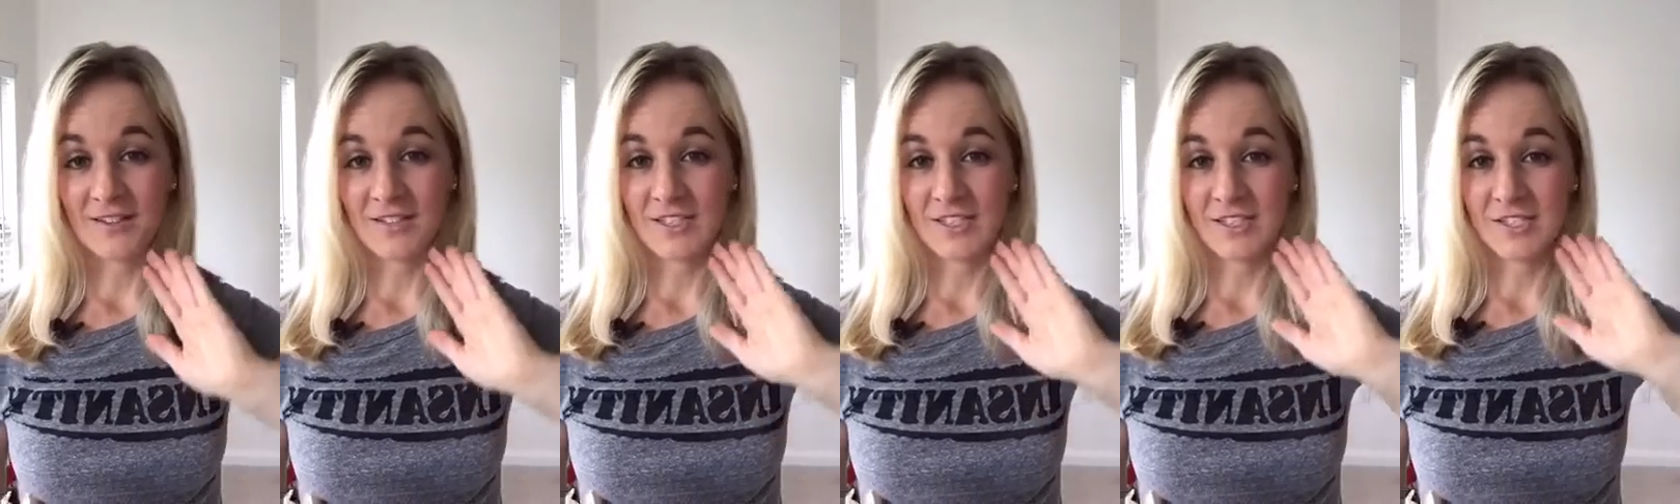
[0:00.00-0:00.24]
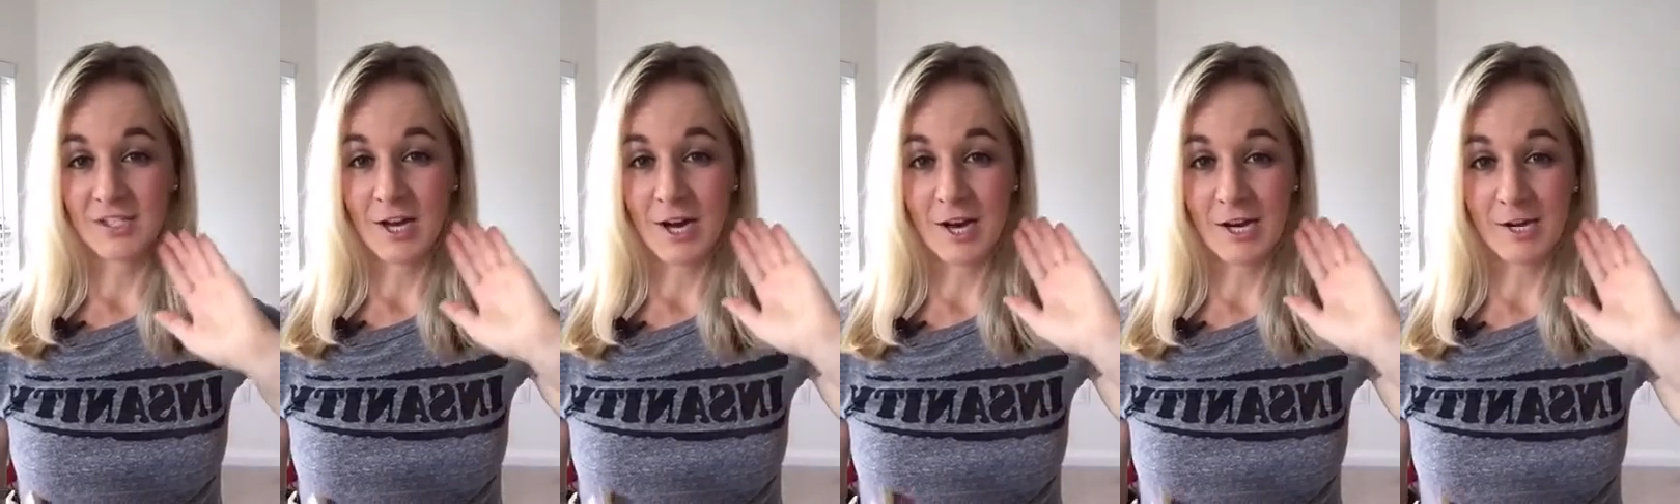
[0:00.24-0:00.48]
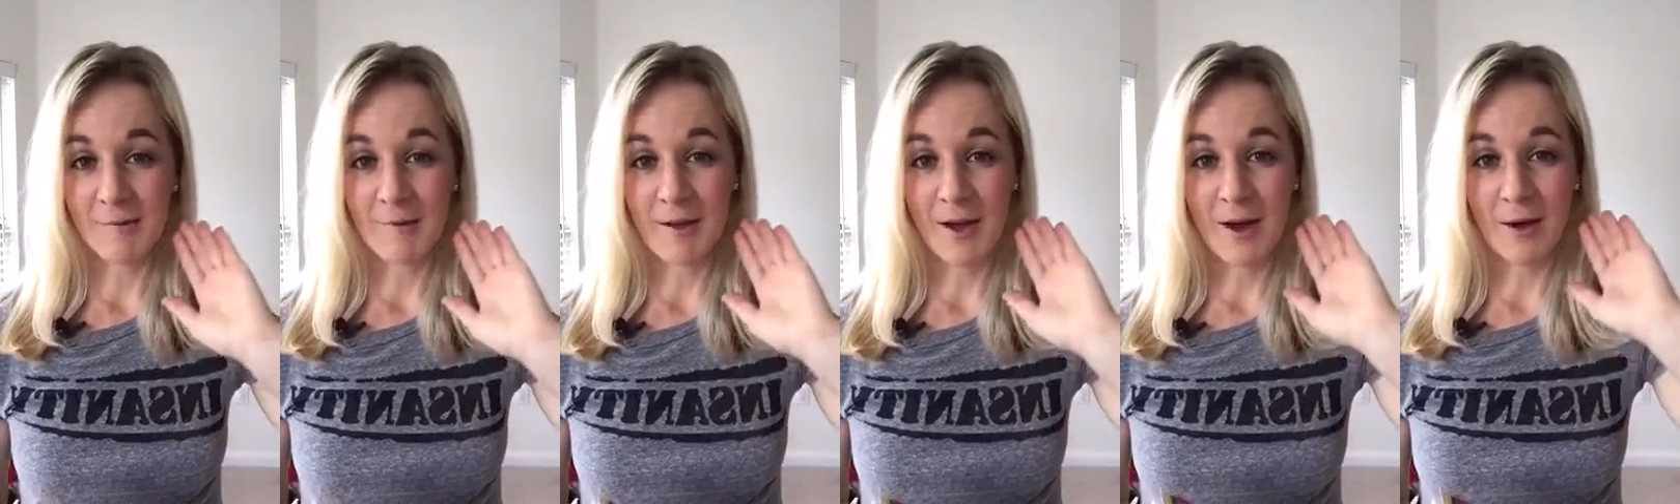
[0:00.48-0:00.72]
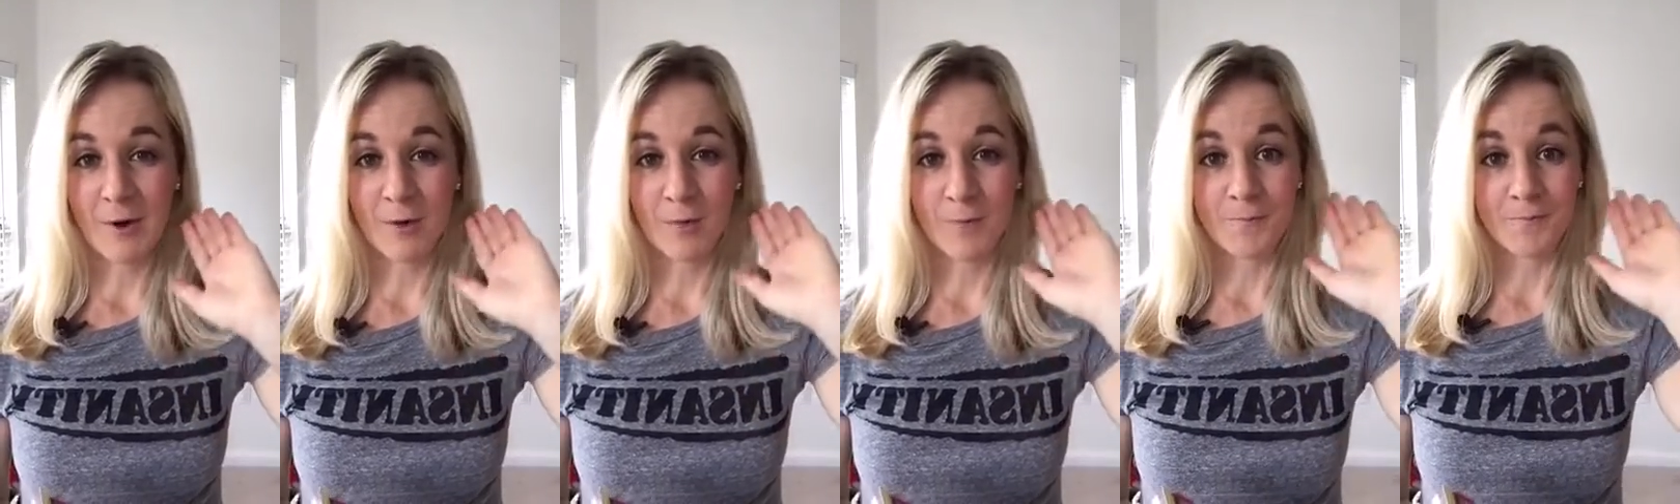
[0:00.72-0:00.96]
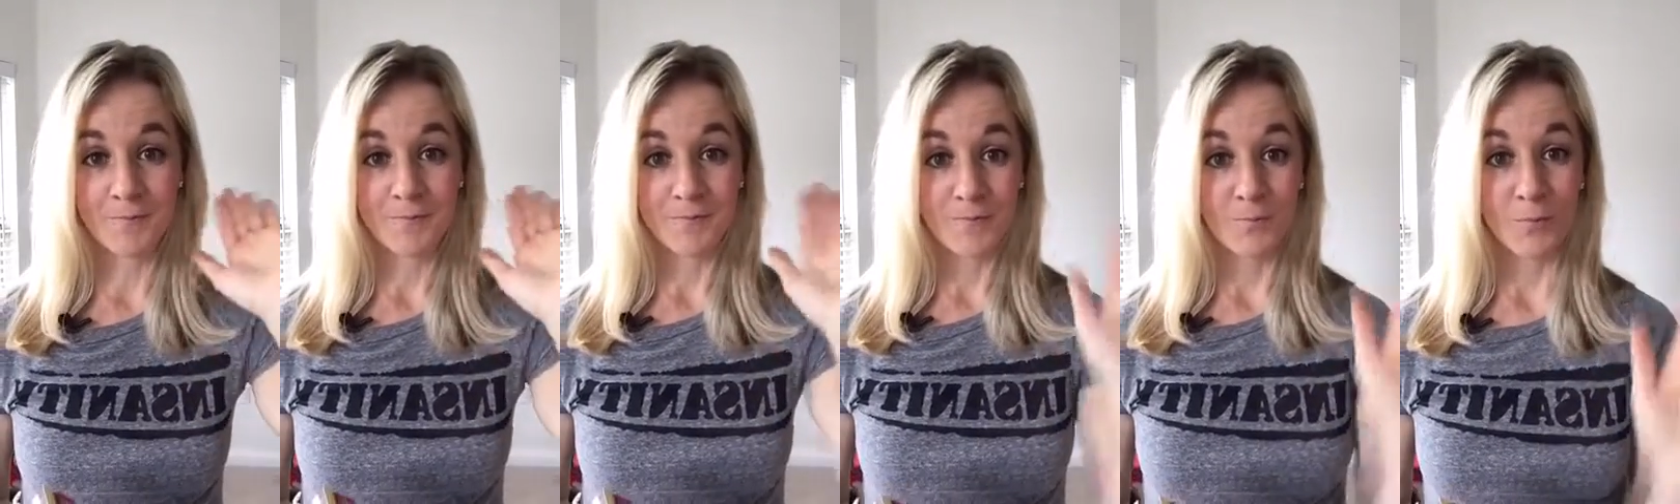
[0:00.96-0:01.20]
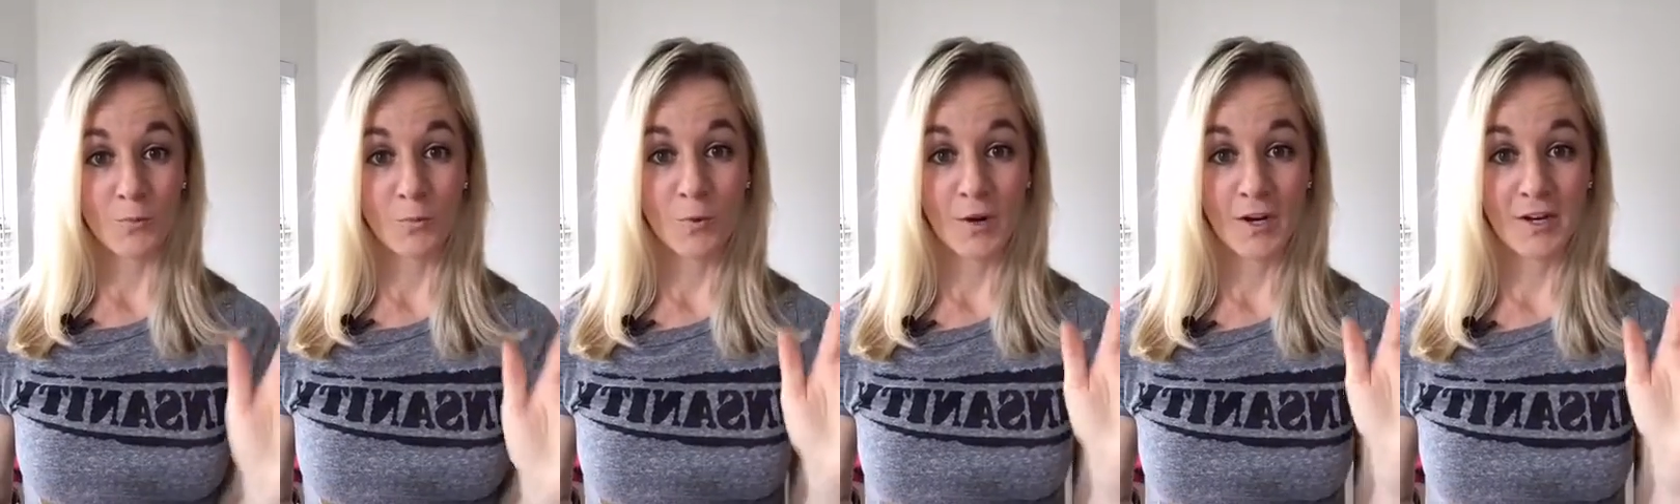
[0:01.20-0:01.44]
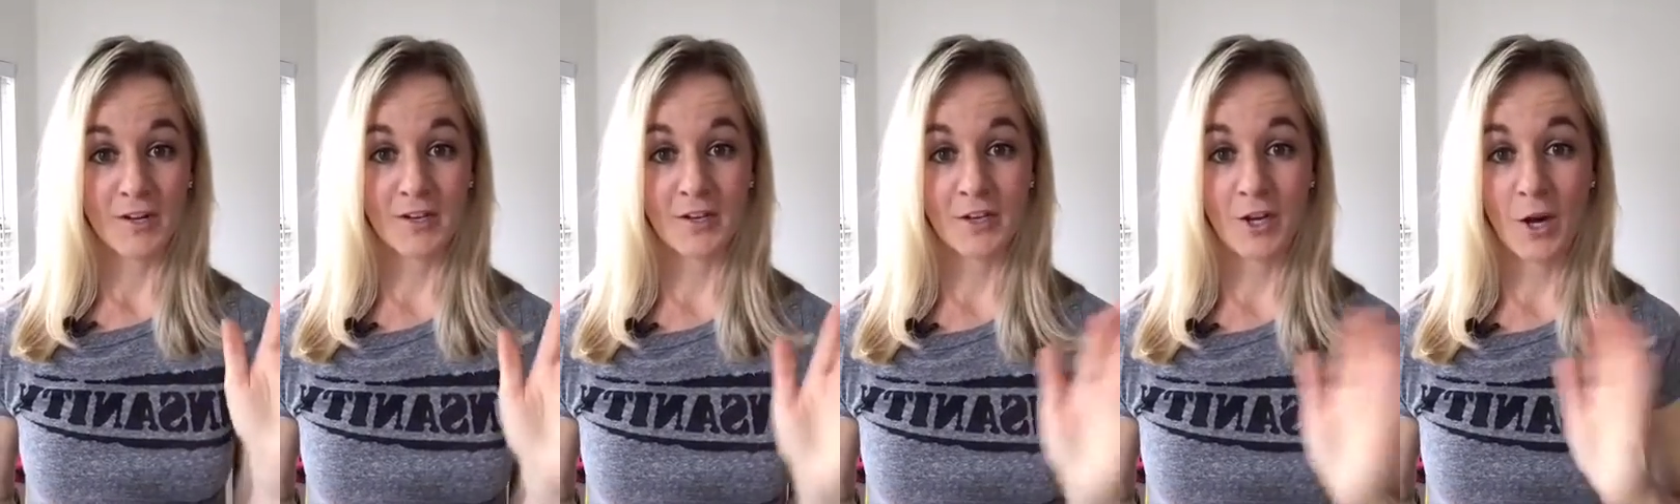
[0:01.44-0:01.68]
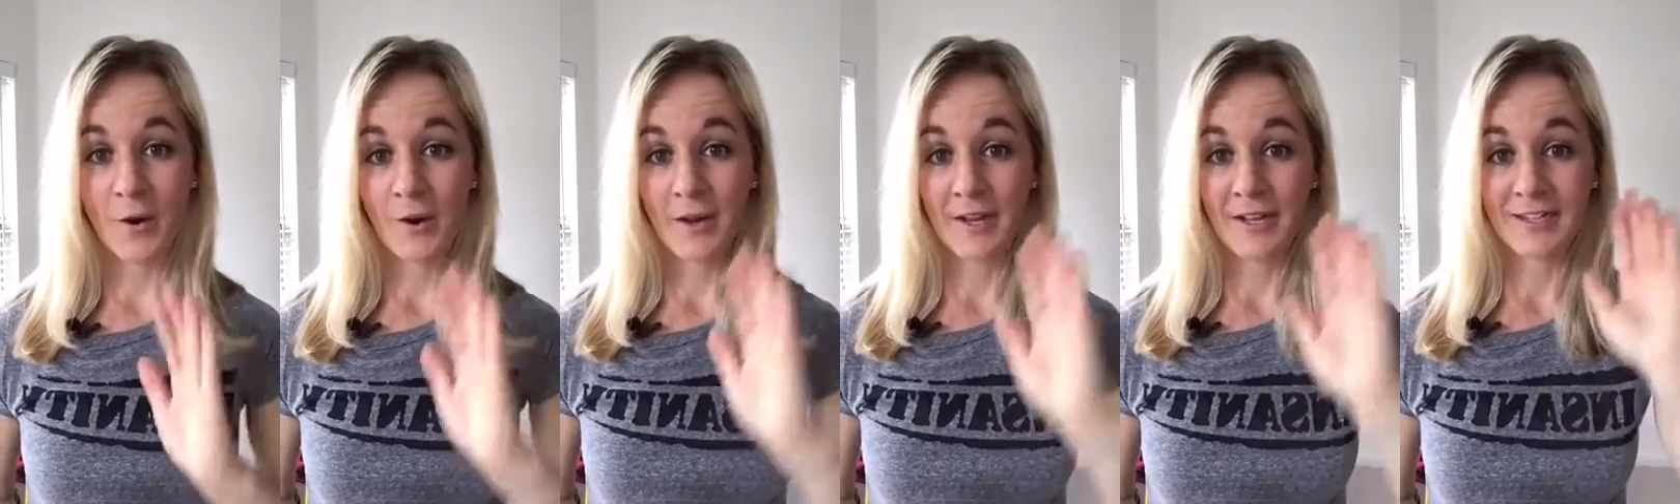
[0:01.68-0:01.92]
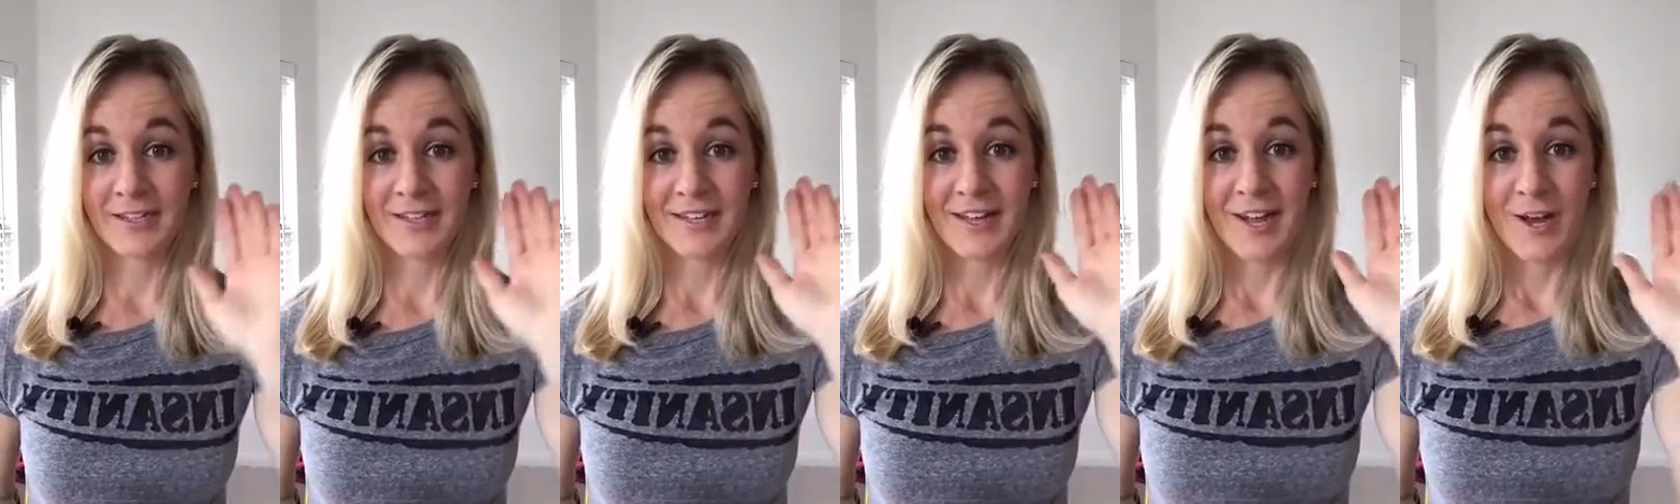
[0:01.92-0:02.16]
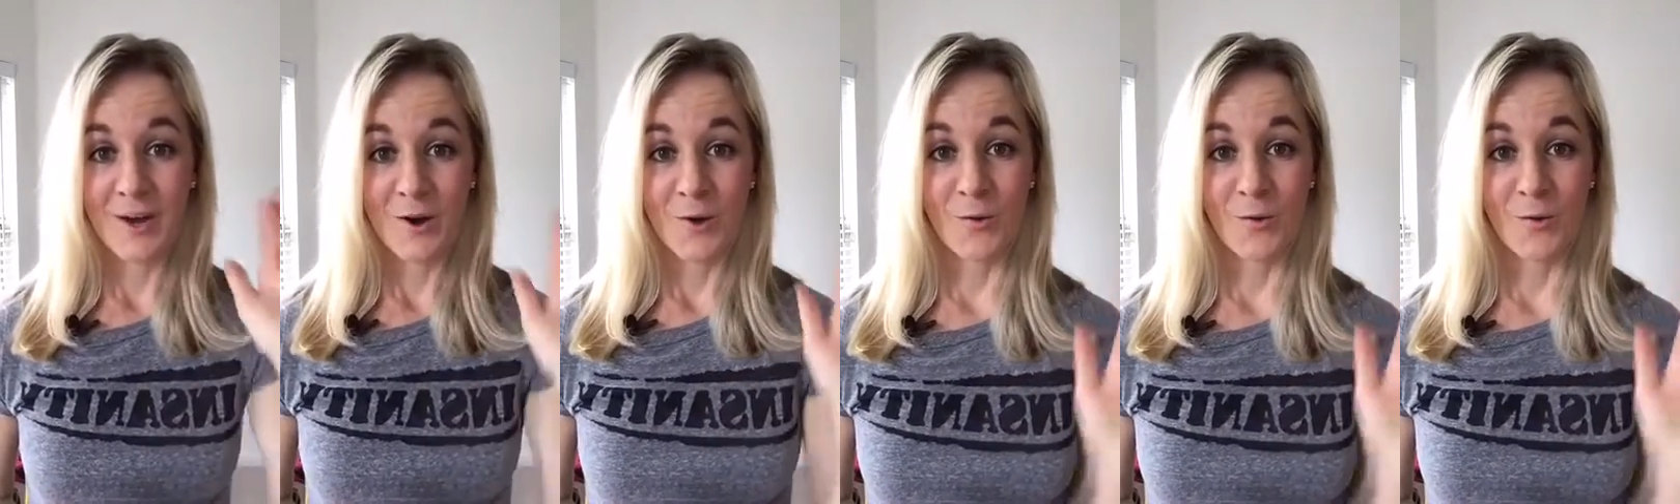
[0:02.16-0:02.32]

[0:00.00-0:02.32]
Just talk about where you're going,